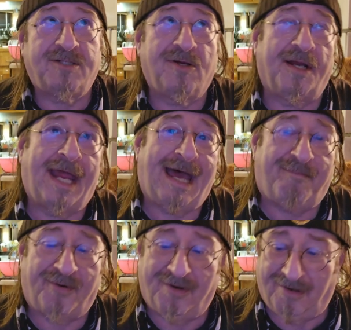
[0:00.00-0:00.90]
a
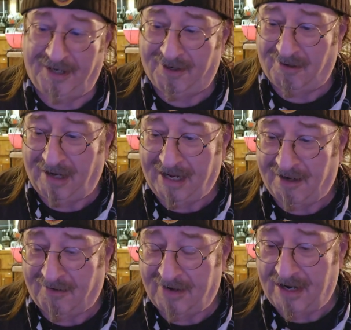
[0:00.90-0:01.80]
nap earlier, like
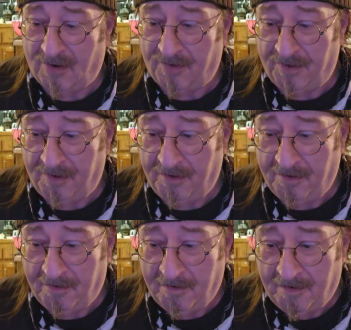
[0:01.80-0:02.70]
at around,
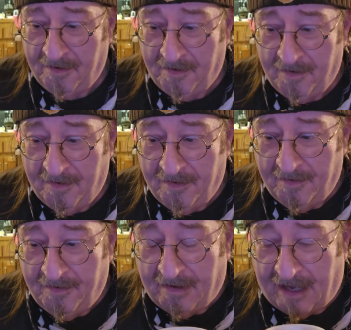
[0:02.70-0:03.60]

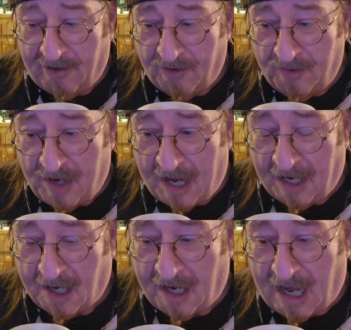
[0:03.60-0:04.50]
I don't know, 9
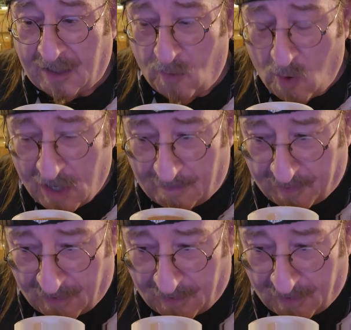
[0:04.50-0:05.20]
o'clock, and woke up